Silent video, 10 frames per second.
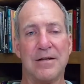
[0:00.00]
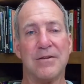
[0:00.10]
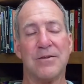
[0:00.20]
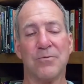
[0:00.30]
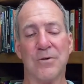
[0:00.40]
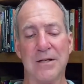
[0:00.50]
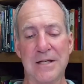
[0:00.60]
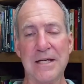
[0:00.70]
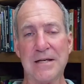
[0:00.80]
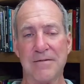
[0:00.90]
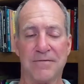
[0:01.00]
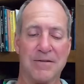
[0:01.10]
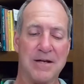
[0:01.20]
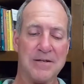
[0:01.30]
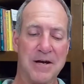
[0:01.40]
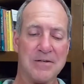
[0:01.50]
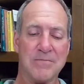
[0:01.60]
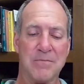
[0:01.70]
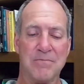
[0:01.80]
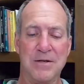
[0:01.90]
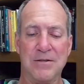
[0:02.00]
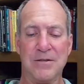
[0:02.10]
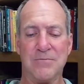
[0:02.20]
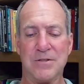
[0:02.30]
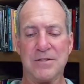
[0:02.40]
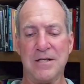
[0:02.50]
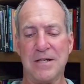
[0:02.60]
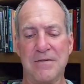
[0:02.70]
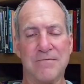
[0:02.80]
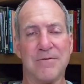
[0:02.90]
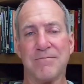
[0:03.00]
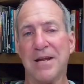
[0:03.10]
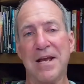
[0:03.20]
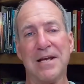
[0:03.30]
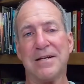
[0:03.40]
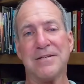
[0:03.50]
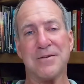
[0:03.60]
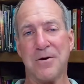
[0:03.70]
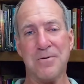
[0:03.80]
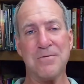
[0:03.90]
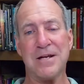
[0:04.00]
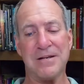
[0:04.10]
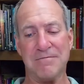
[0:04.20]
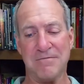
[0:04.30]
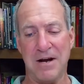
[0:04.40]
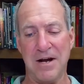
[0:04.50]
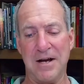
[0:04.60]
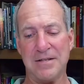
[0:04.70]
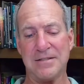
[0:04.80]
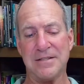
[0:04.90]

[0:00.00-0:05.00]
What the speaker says: The relief that Dr. McMillan received from taking his own advice,